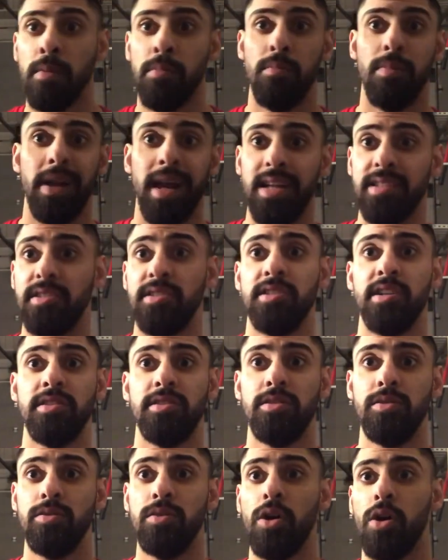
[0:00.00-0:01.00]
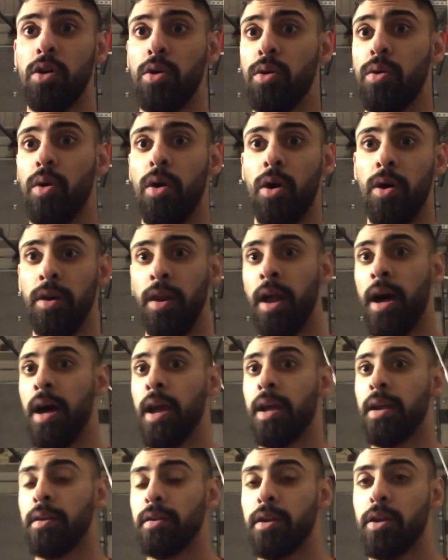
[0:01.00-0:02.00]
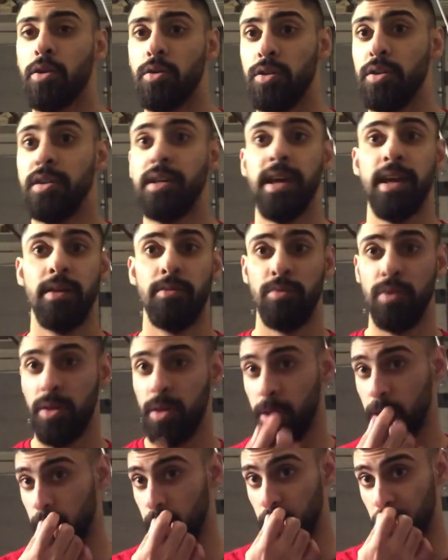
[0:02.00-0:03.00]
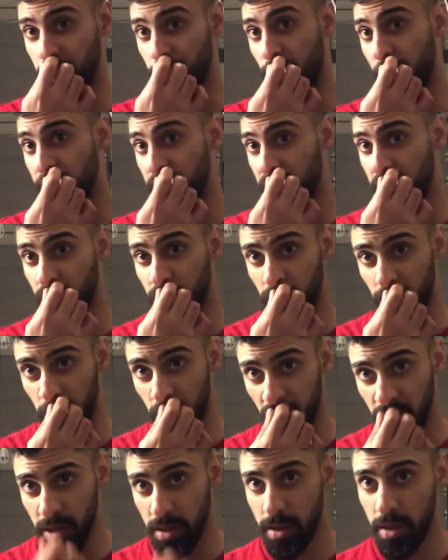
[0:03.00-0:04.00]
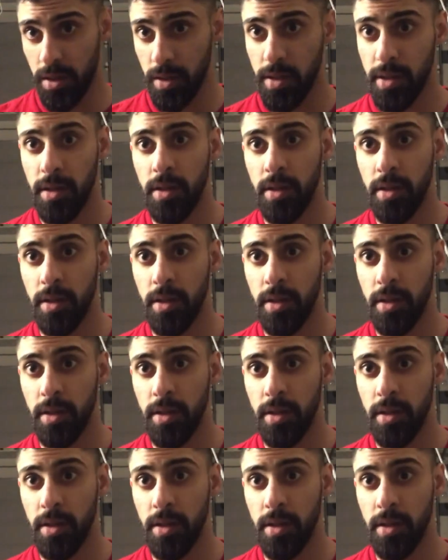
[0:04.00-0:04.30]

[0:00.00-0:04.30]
but I suggest you go online or you get a really good reputable book